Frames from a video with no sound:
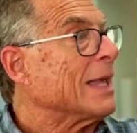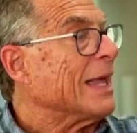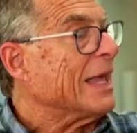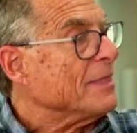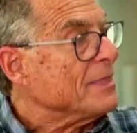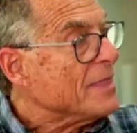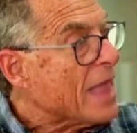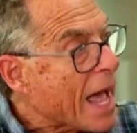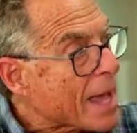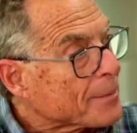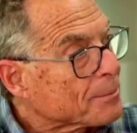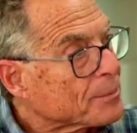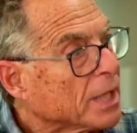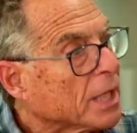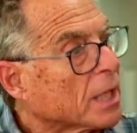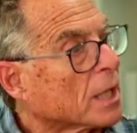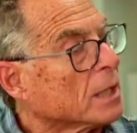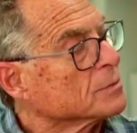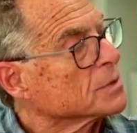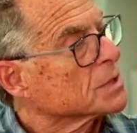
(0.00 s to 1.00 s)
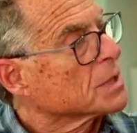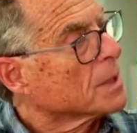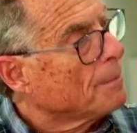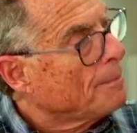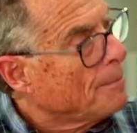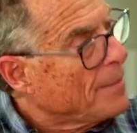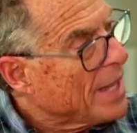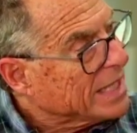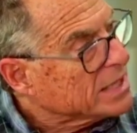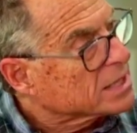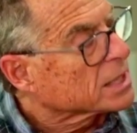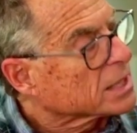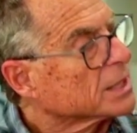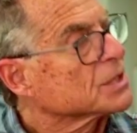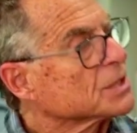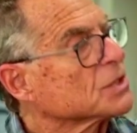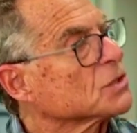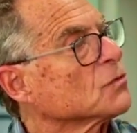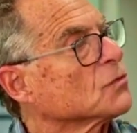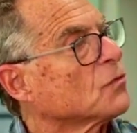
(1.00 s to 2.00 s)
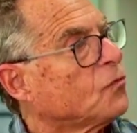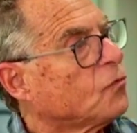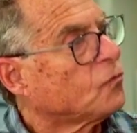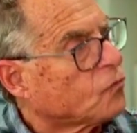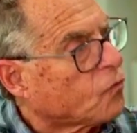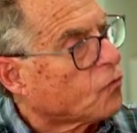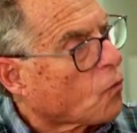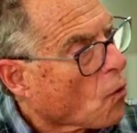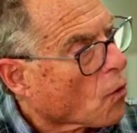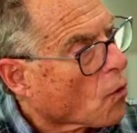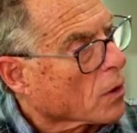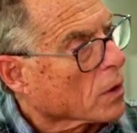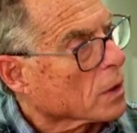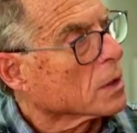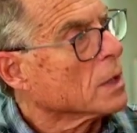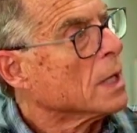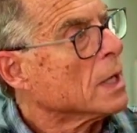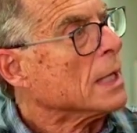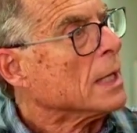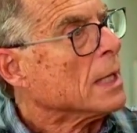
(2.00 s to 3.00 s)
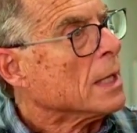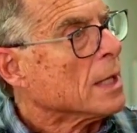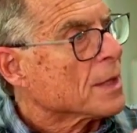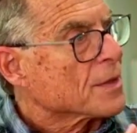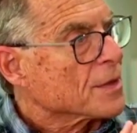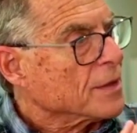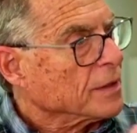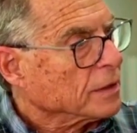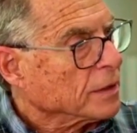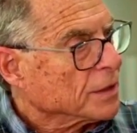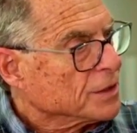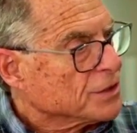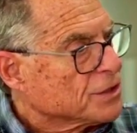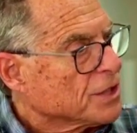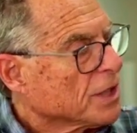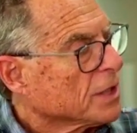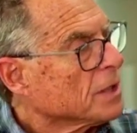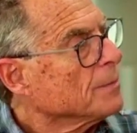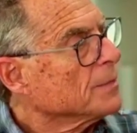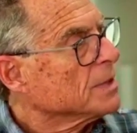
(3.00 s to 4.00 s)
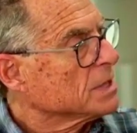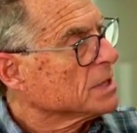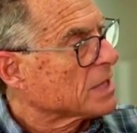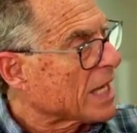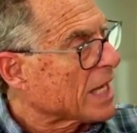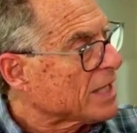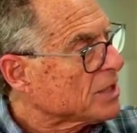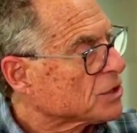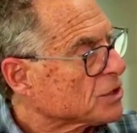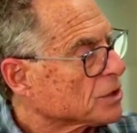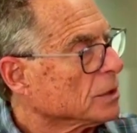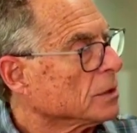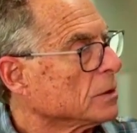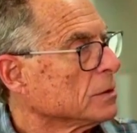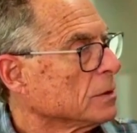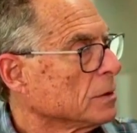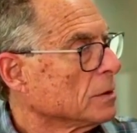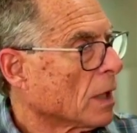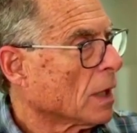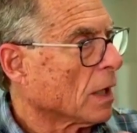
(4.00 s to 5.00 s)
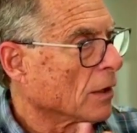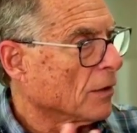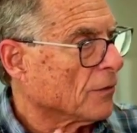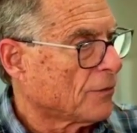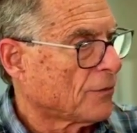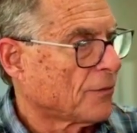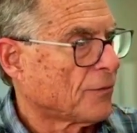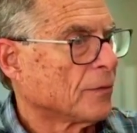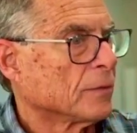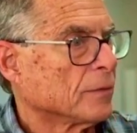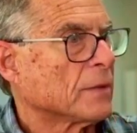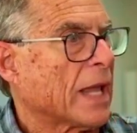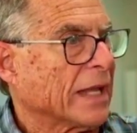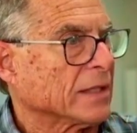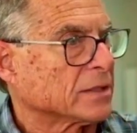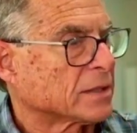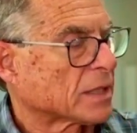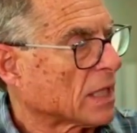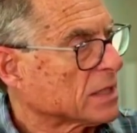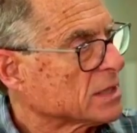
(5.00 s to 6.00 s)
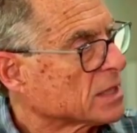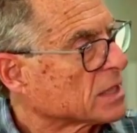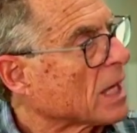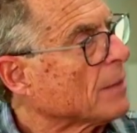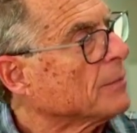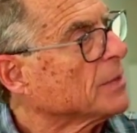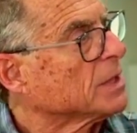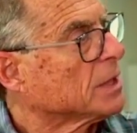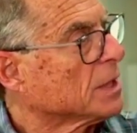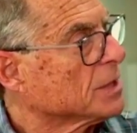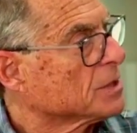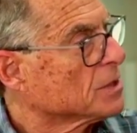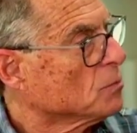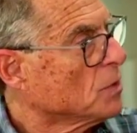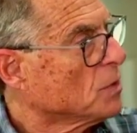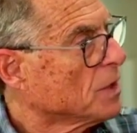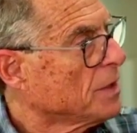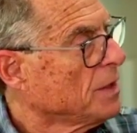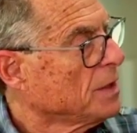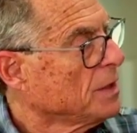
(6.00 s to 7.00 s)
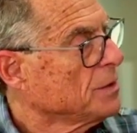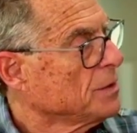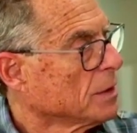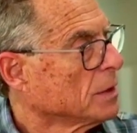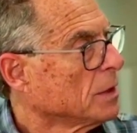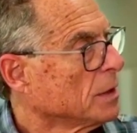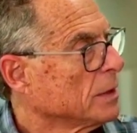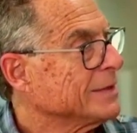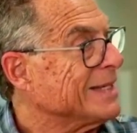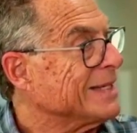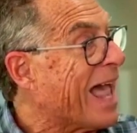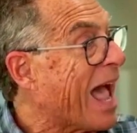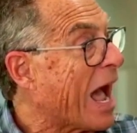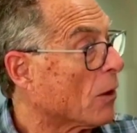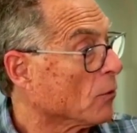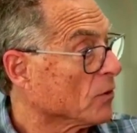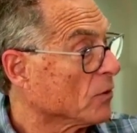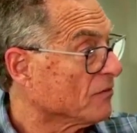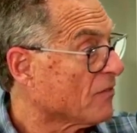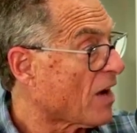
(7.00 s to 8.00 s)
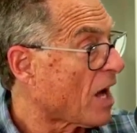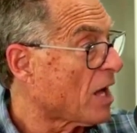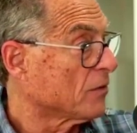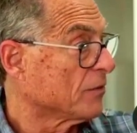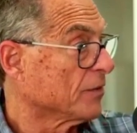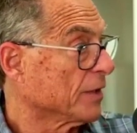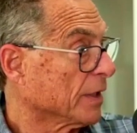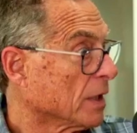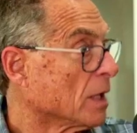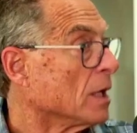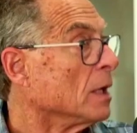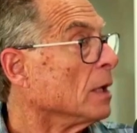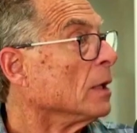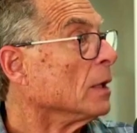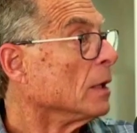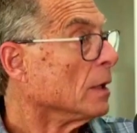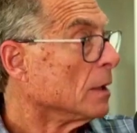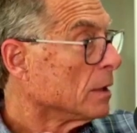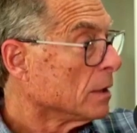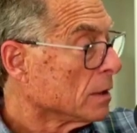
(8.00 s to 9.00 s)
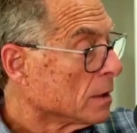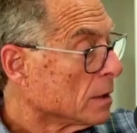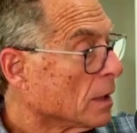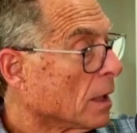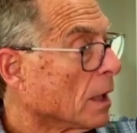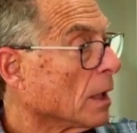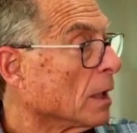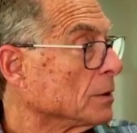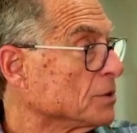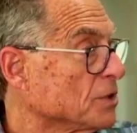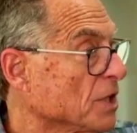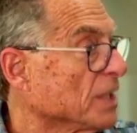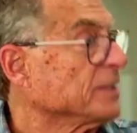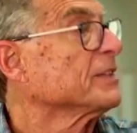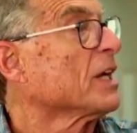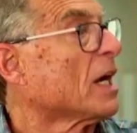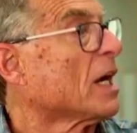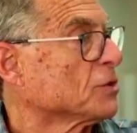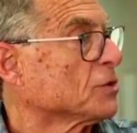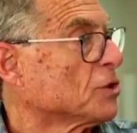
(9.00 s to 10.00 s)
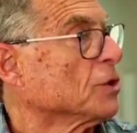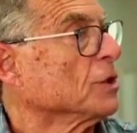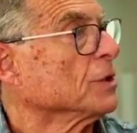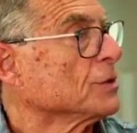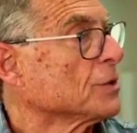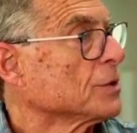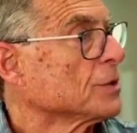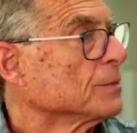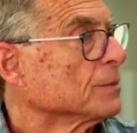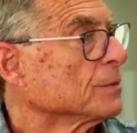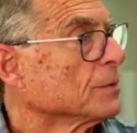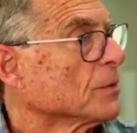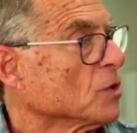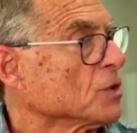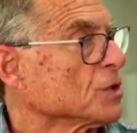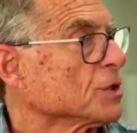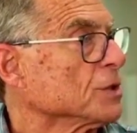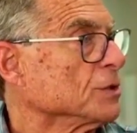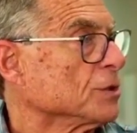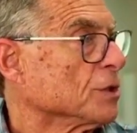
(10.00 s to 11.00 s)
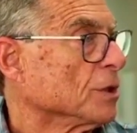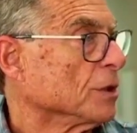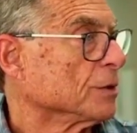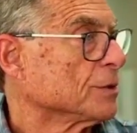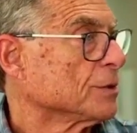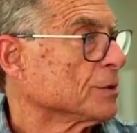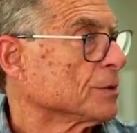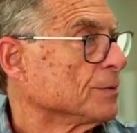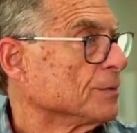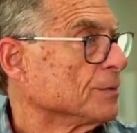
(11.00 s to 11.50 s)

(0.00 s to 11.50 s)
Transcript: And that becomes the basis for the legitimization of anti-Semitism within the now evolving Gentile church, Christian church.